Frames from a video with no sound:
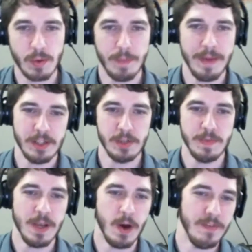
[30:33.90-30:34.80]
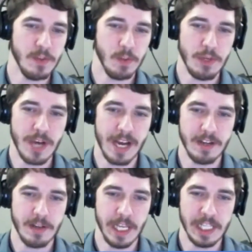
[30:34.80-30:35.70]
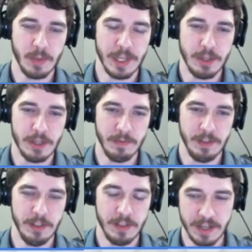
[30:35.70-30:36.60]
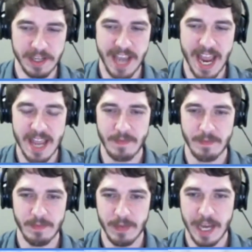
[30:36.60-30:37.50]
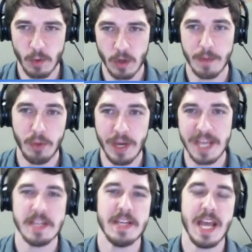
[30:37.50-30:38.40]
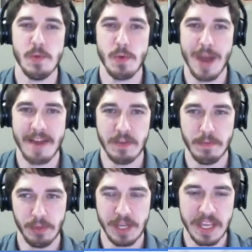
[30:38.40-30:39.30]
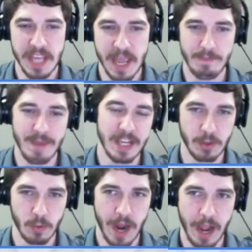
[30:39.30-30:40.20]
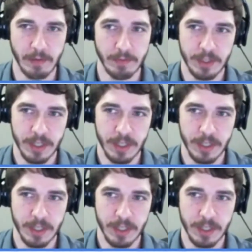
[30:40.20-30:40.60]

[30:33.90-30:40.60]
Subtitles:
pisses me off is when the game, in order to play the game, you have to play the game based around